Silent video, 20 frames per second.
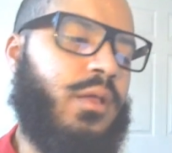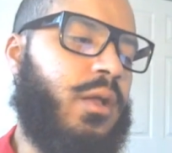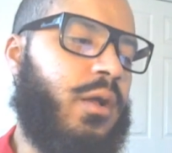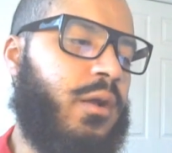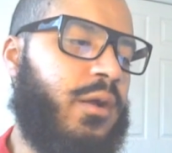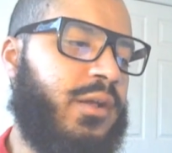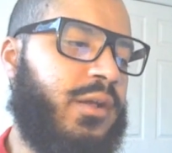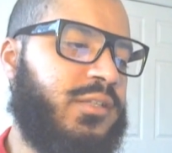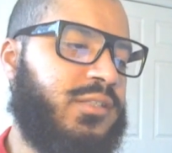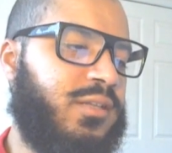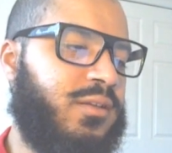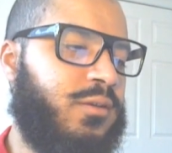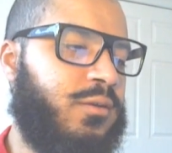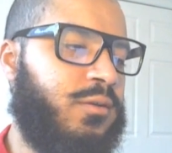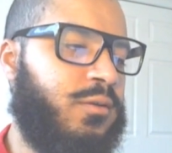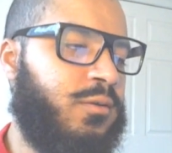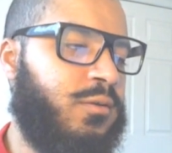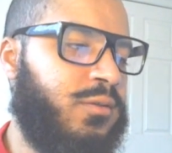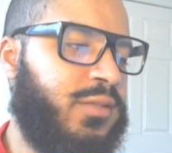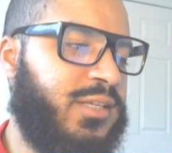All right.
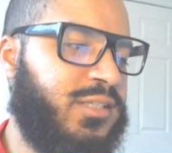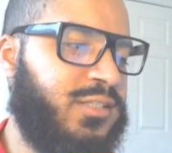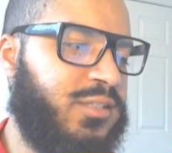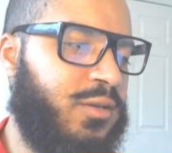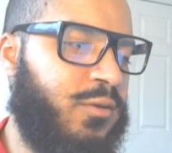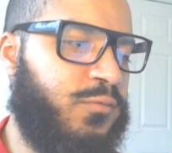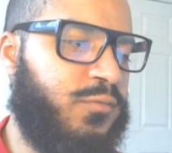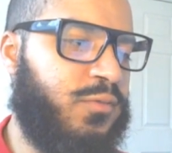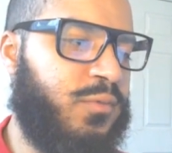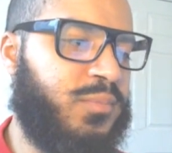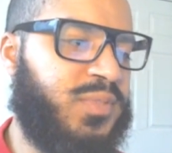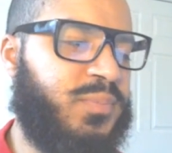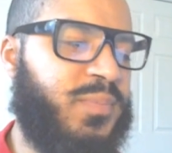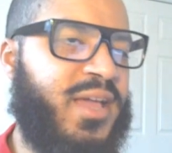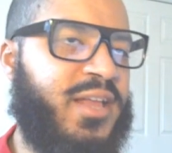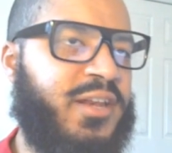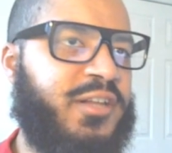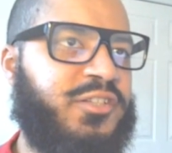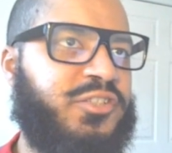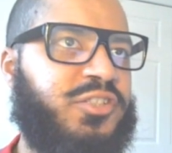So let's go from
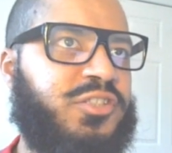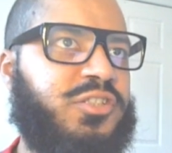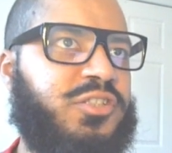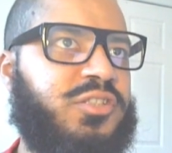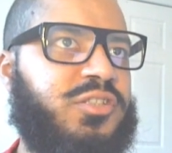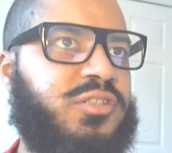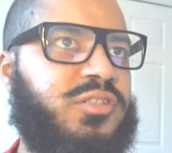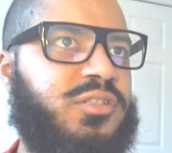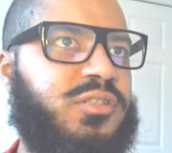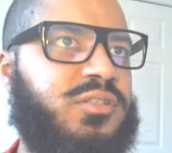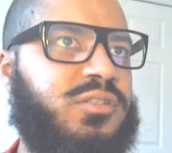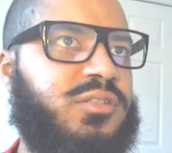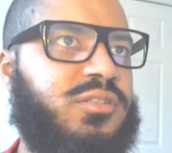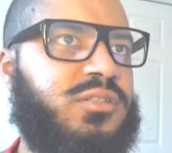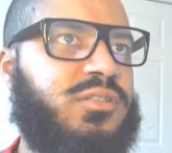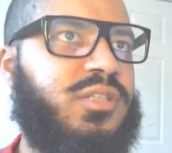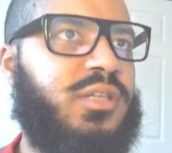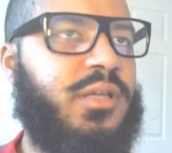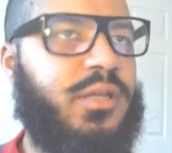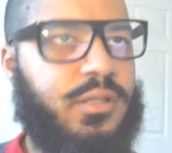Spanish
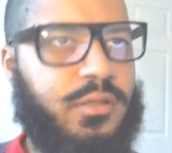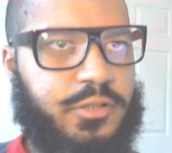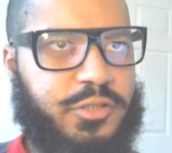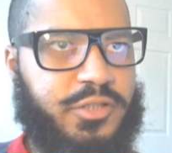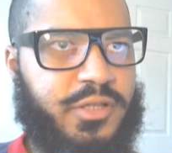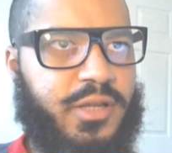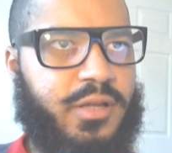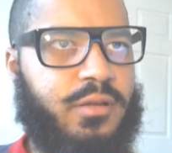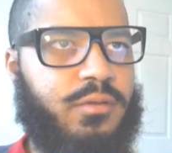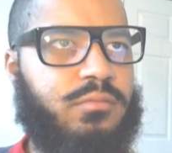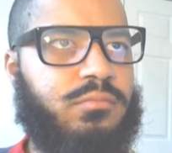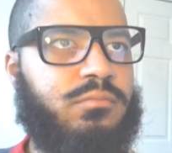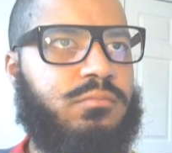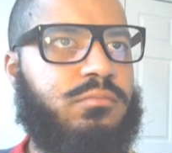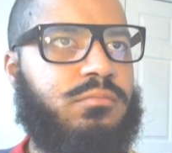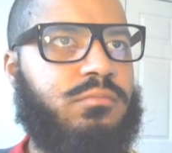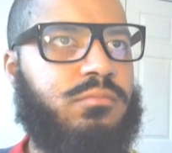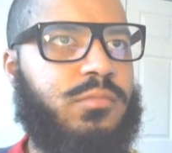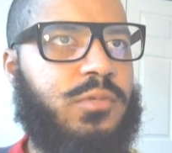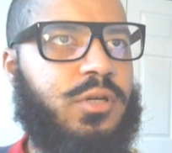to English now.
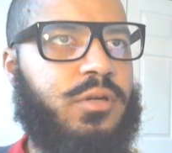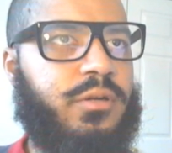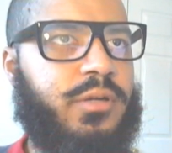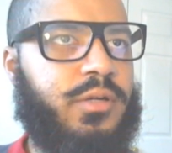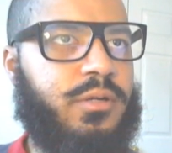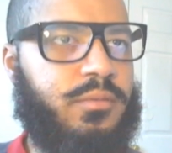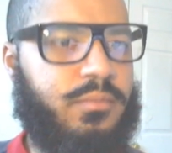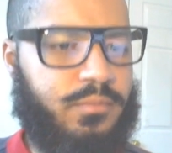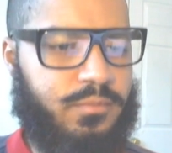All right.